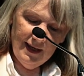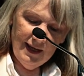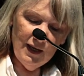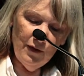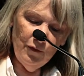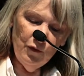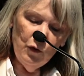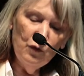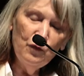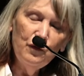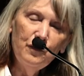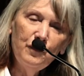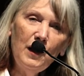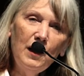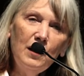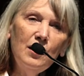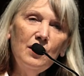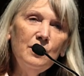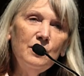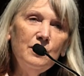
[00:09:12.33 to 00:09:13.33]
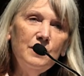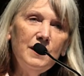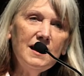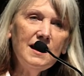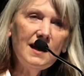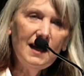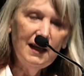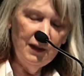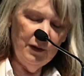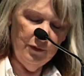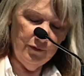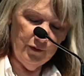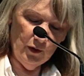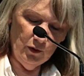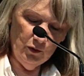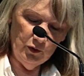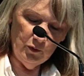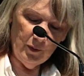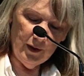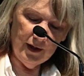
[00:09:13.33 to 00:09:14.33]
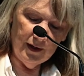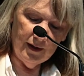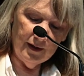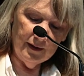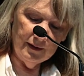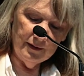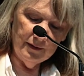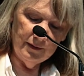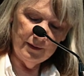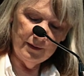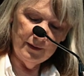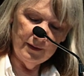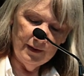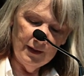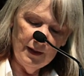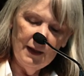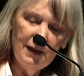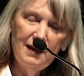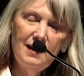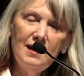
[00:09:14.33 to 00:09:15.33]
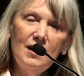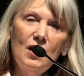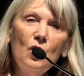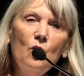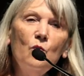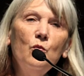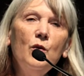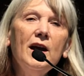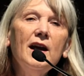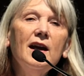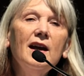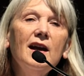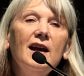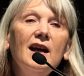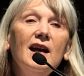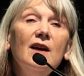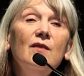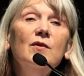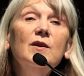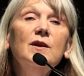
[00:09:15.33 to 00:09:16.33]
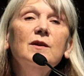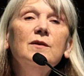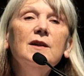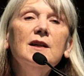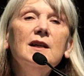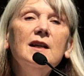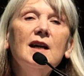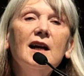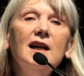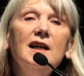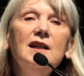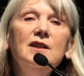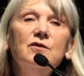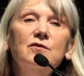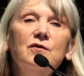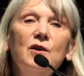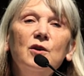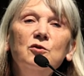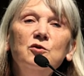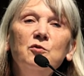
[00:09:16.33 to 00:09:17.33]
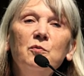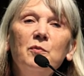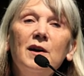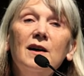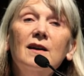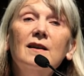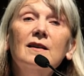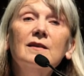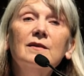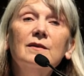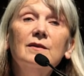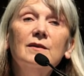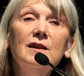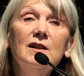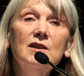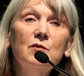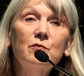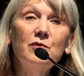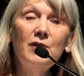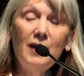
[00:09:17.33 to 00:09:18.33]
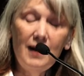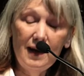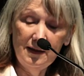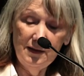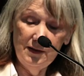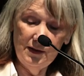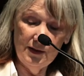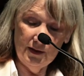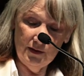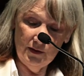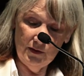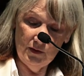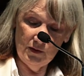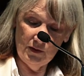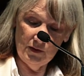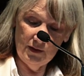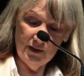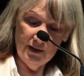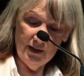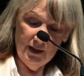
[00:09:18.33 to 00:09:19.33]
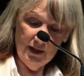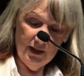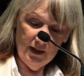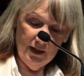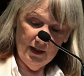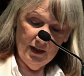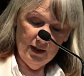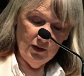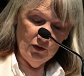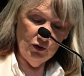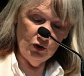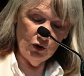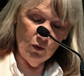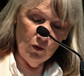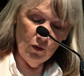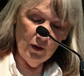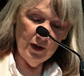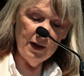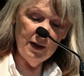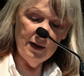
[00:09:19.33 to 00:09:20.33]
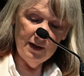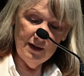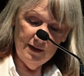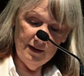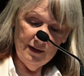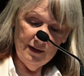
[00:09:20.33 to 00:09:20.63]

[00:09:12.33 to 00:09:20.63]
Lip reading: if you follow the Eightfold Path, wherever the Eightfold Path is practiced, joy,